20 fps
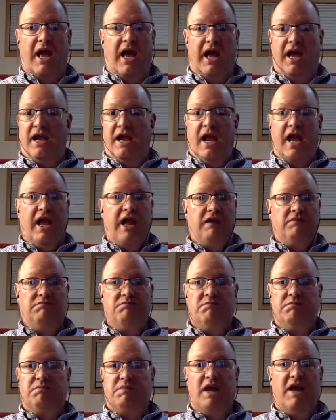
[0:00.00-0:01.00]
And hey,
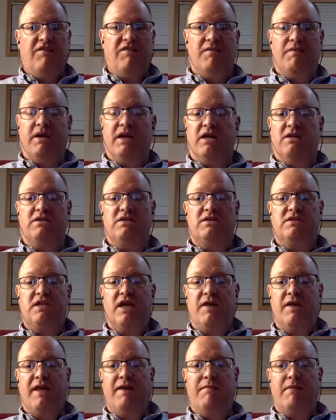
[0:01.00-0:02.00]
everybody else has
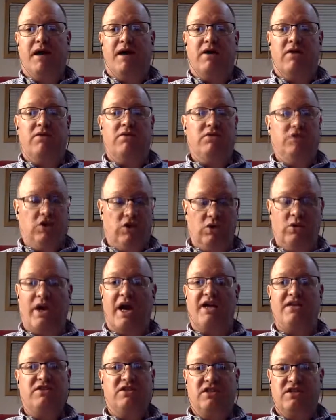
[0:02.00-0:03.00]
done that model. You
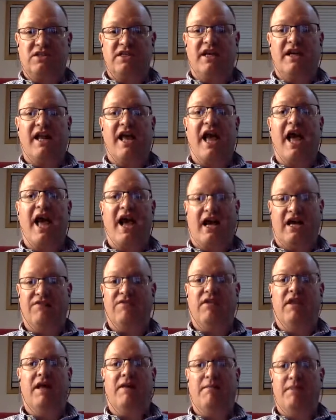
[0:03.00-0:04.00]
guys just did it a heck of a
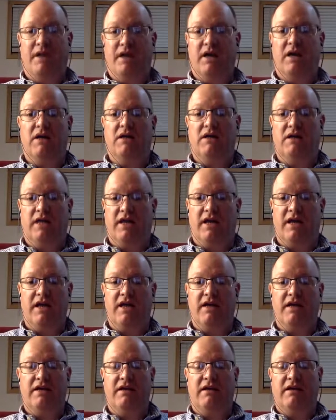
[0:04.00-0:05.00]
lot better.
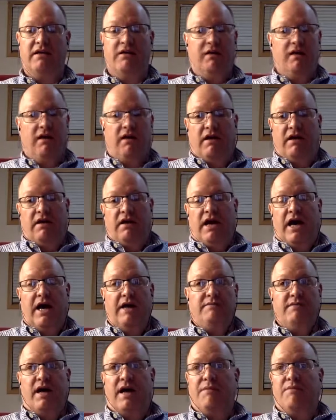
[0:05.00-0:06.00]
And
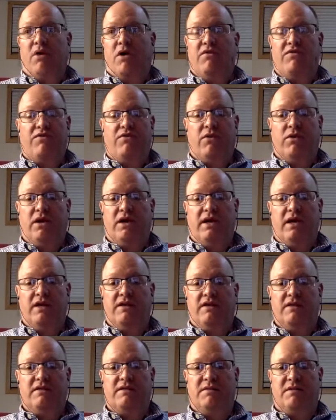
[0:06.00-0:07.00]
I'm all for it.
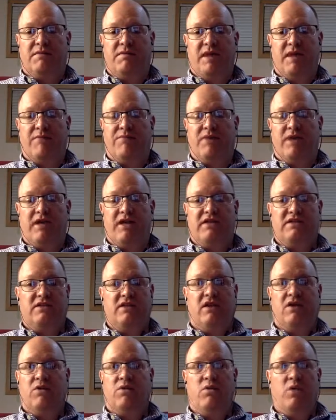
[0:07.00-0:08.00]
And some of the pay products
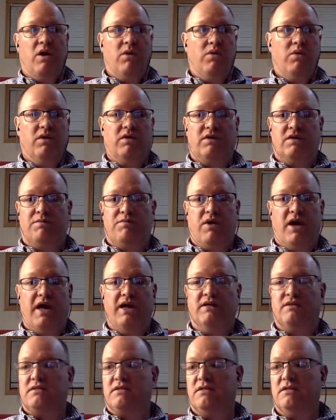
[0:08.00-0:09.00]
are well worth the
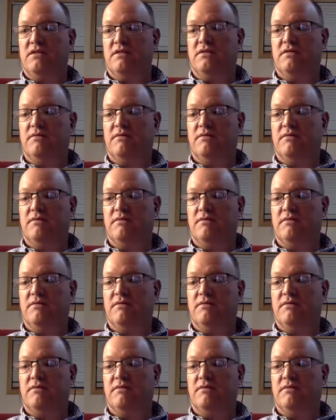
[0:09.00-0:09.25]
price.